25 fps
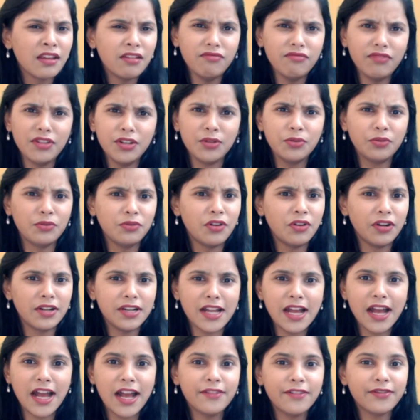We do not
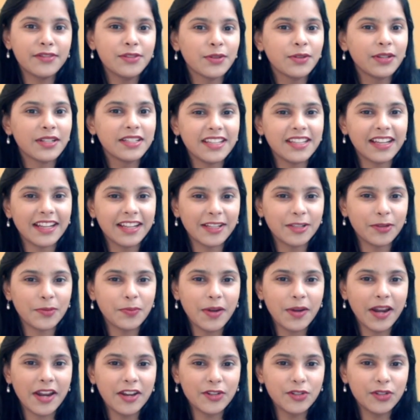have, so it's
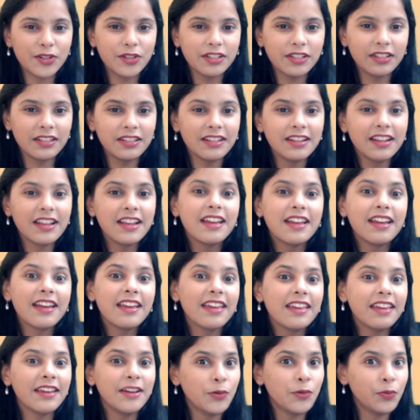expression.
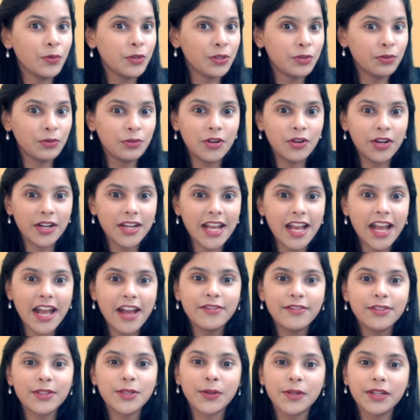Here we do not
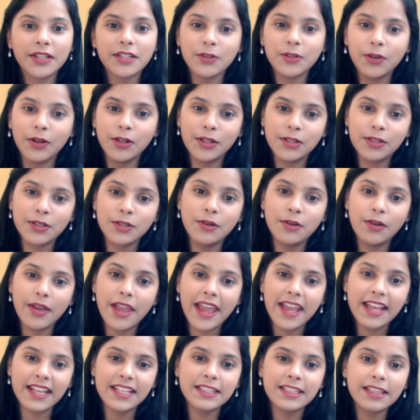have, so it's also
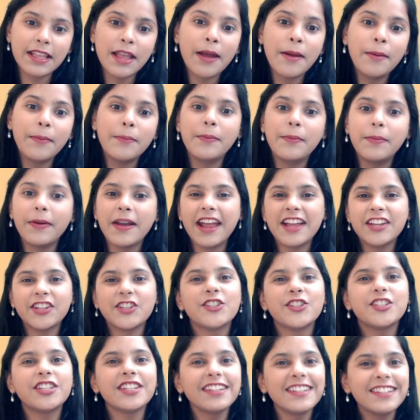
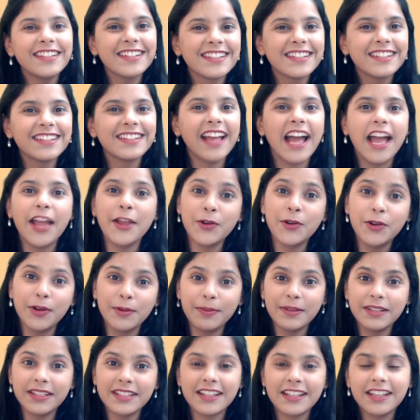expression. I
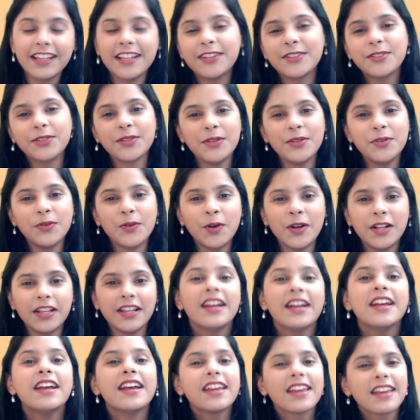hope it's clear to you all.
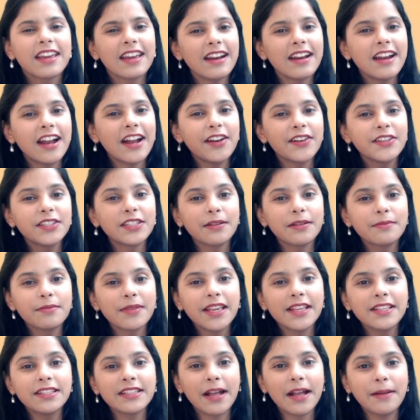Here are some
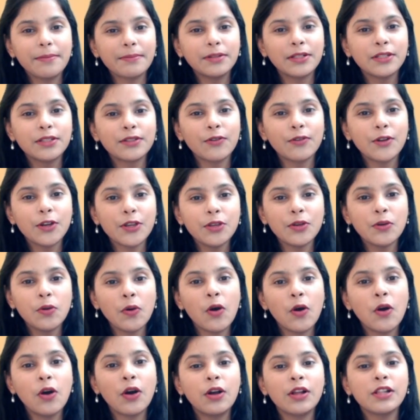examples for you
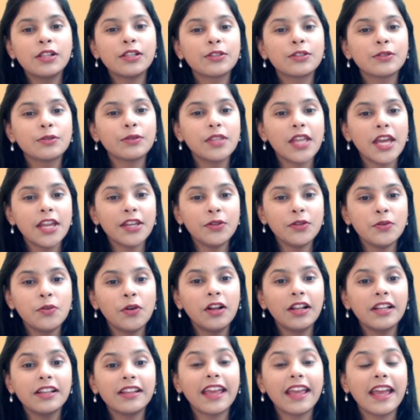all so that you
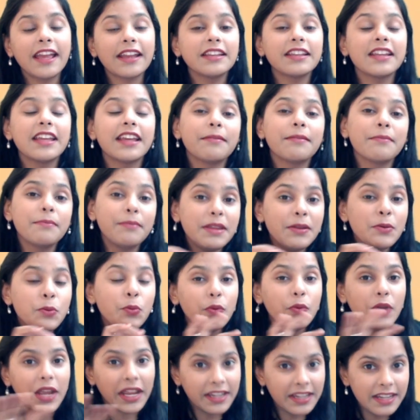all can be
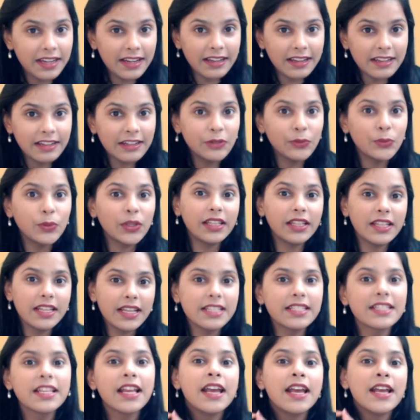very clear with
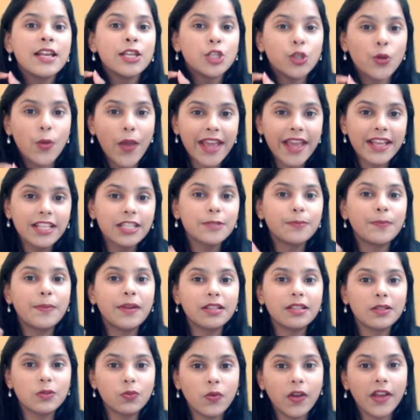this. So x
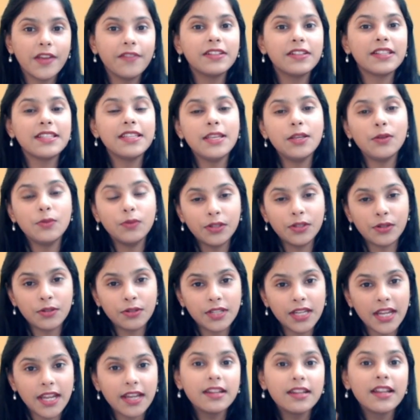plus 5 is equal to
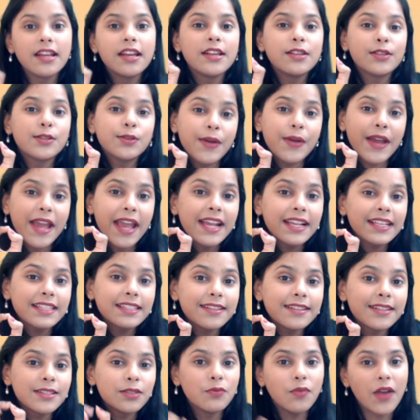10. So x
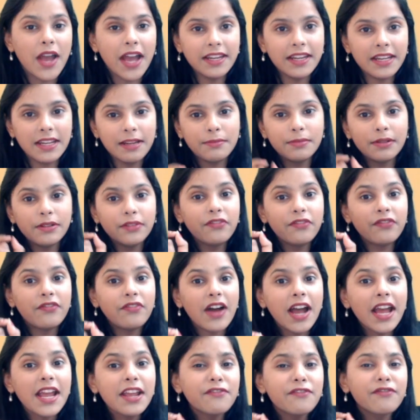is variable,
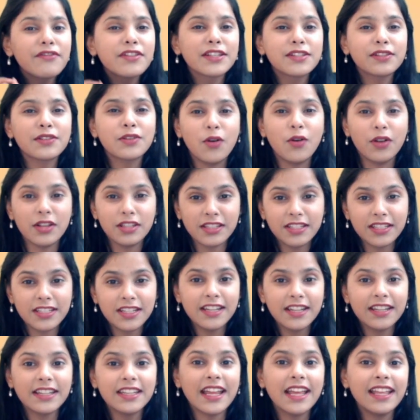5 is
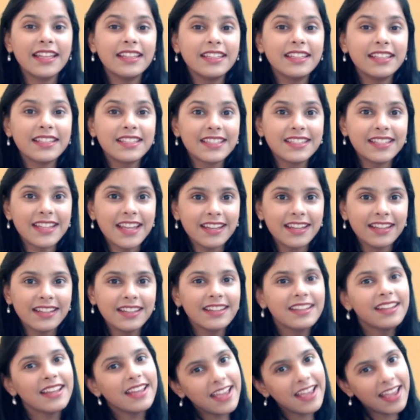constant, and this
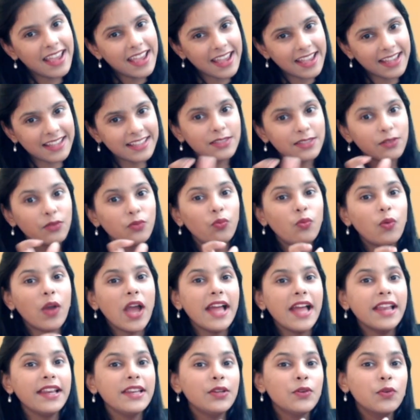10 is the
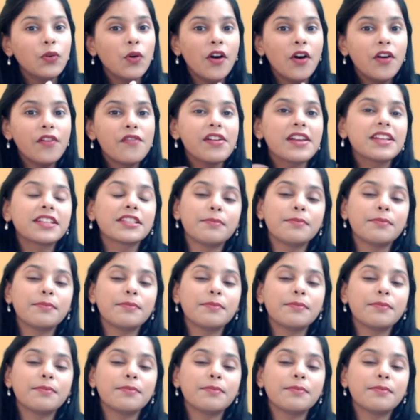value of x